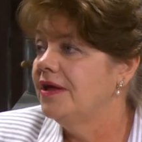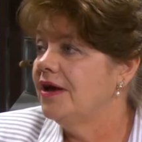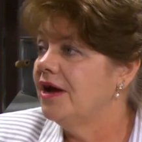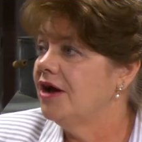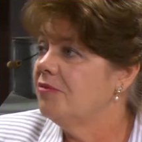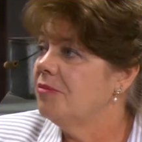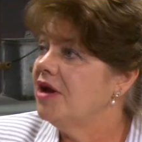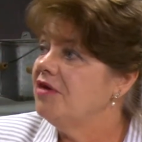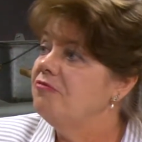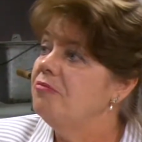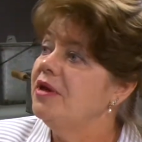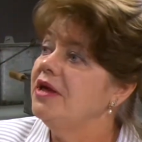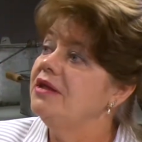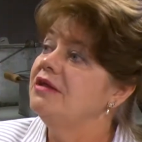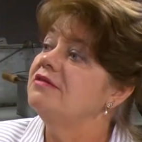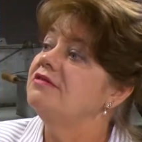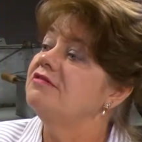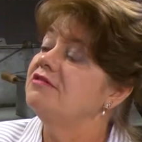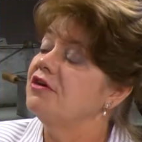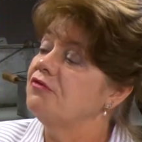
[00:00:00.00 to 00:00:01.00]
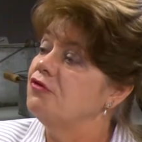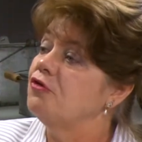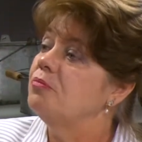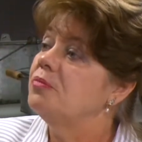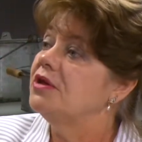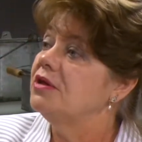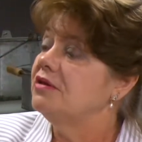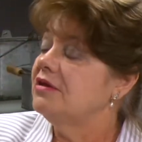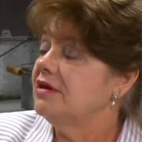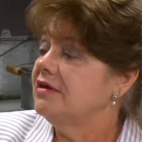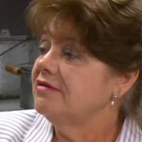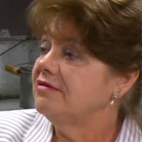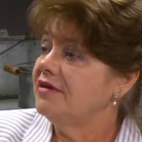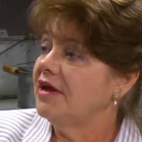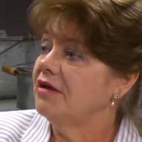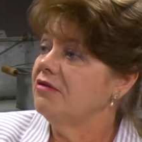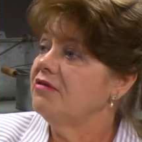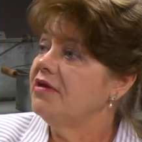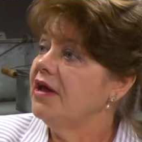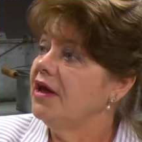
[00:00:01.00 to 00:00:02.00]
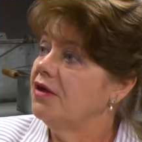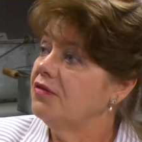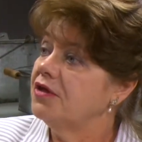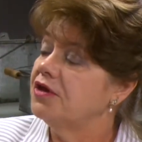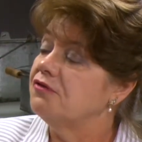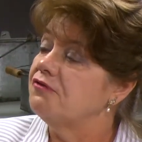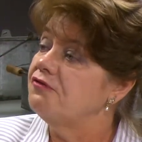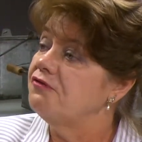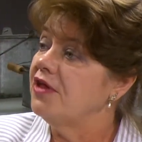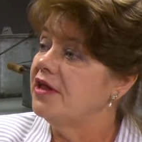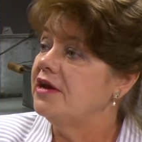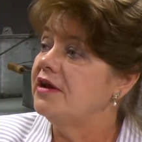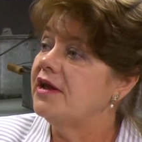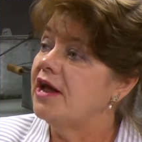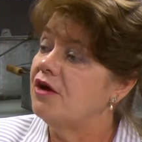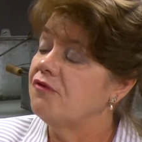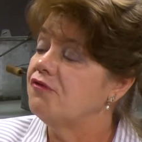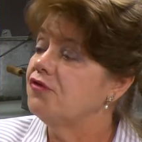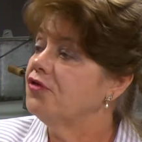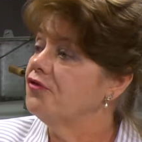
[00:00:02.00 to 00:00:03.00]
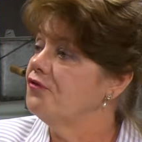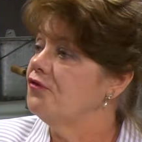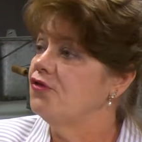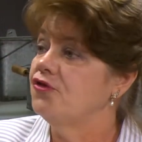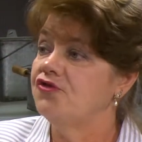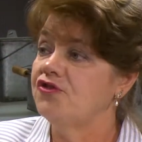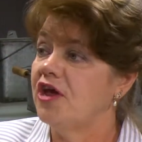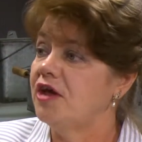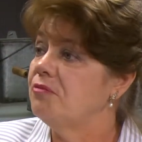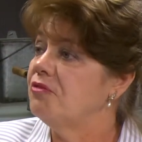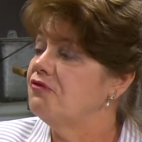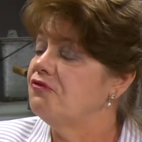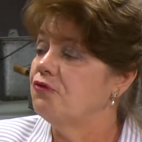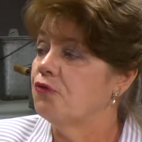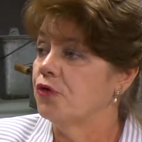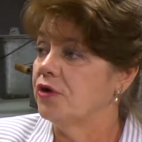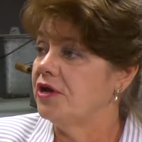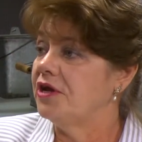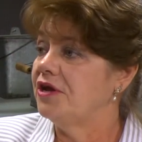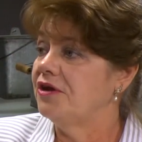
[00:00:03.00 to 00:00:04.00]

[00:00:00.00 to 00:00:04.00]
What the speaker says: I've been in several buildings downtown that have flooded out for the first time in 40